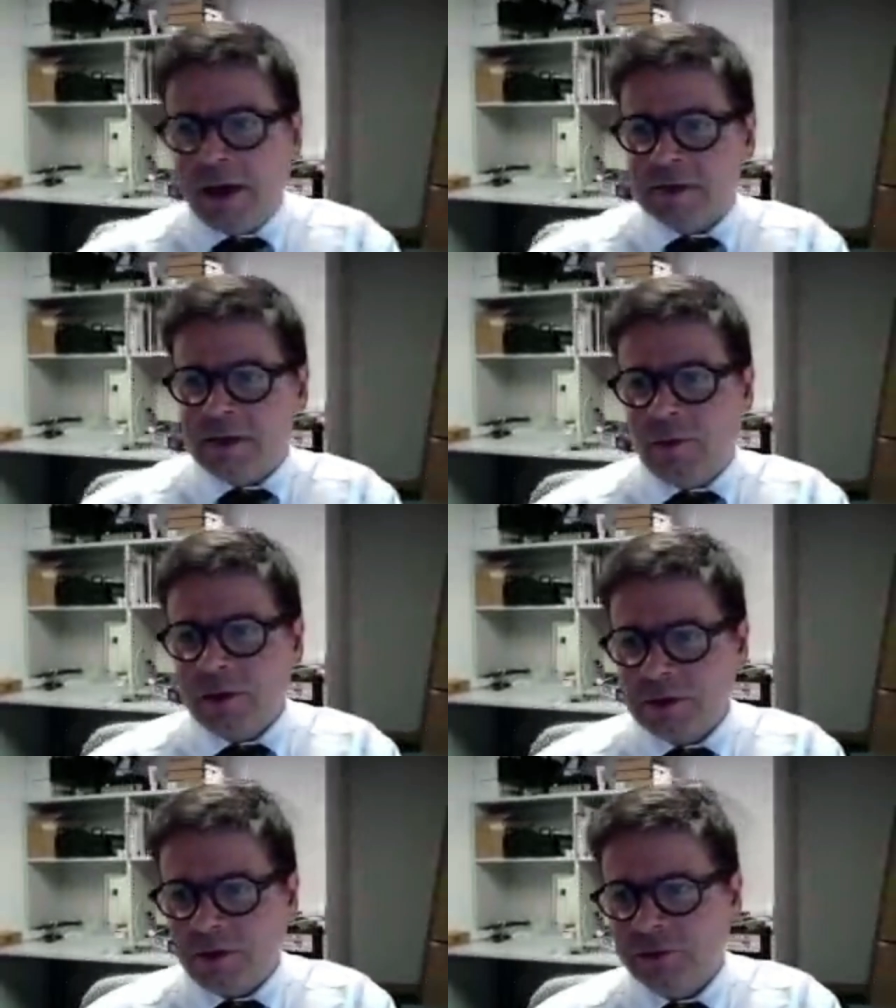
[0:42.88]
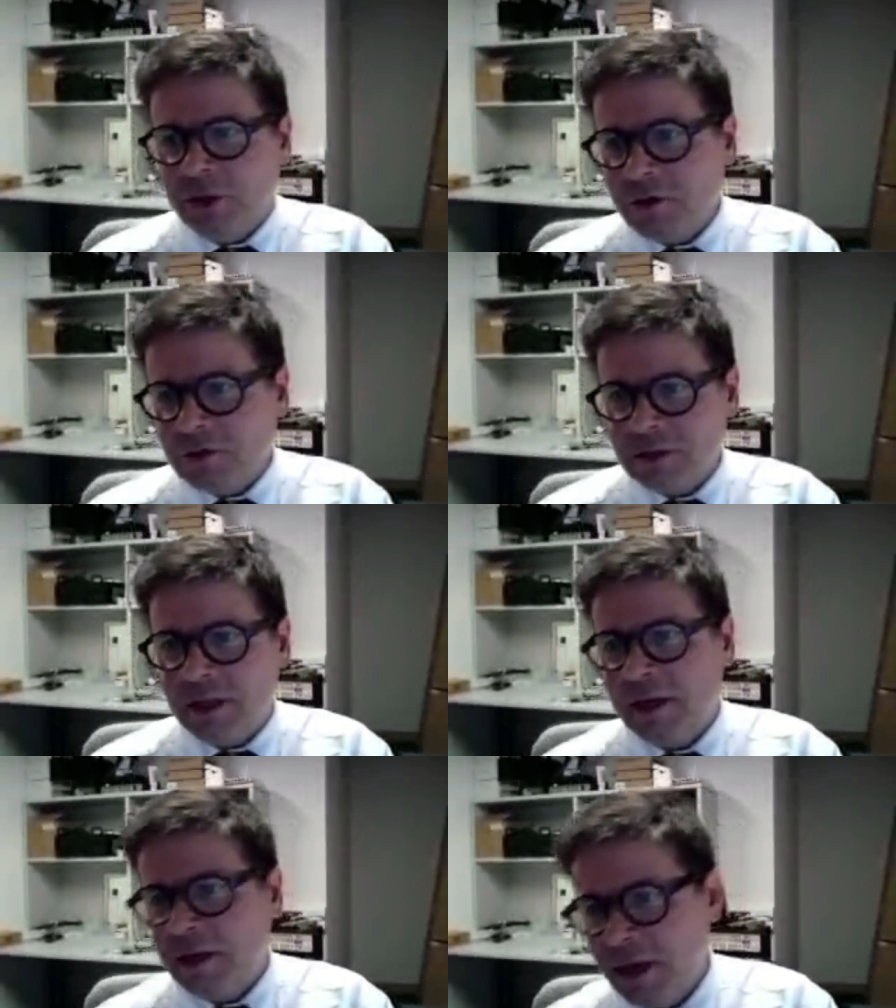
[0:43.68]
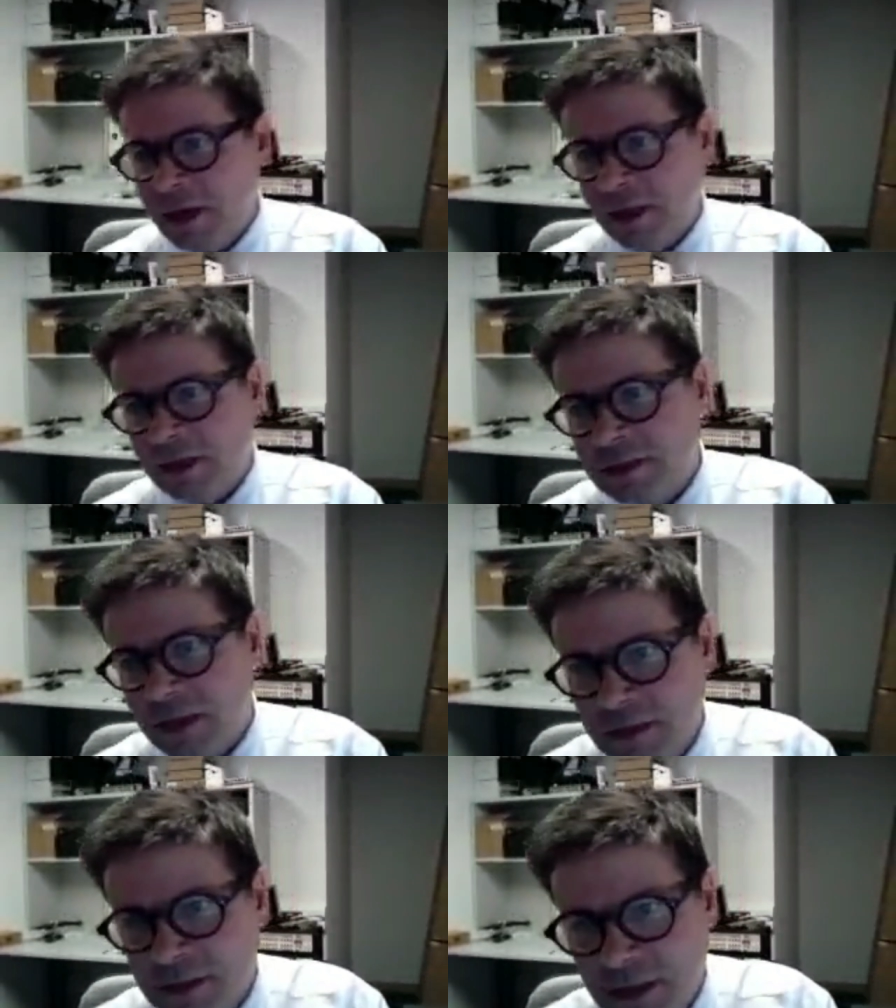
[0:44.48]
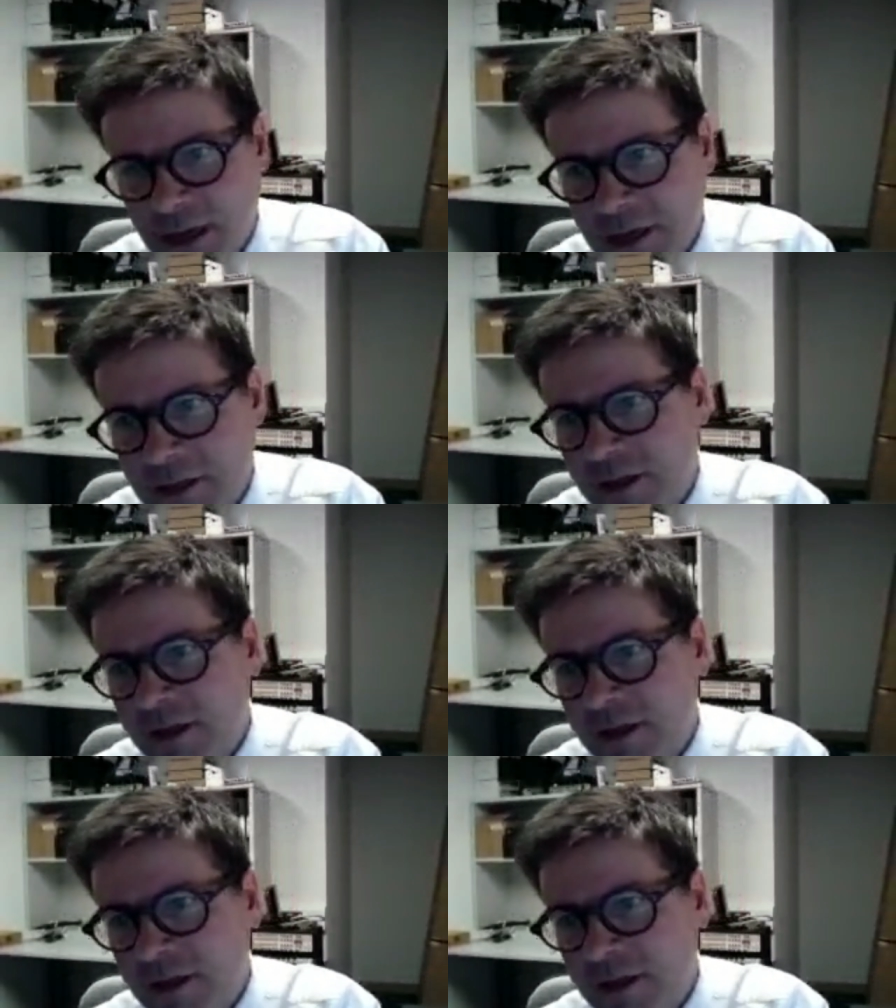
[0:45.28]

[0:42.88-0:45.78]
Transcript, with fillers: you play a sequence of notes, the, let's say C,